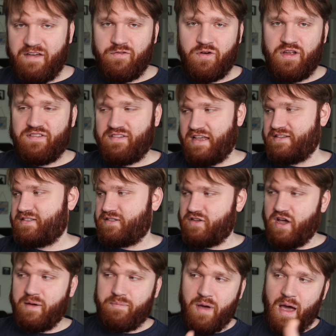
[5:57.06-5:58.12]
favorite
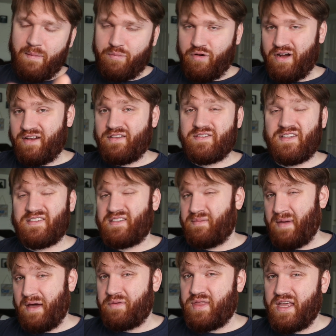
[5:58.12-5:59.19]
desktop operating
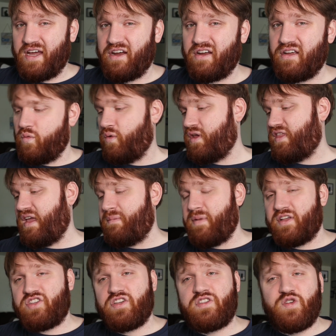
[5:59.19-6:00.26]
system out there with a
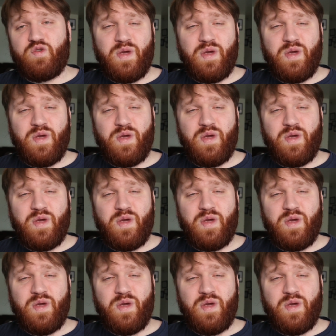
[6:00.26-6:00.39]
bunch of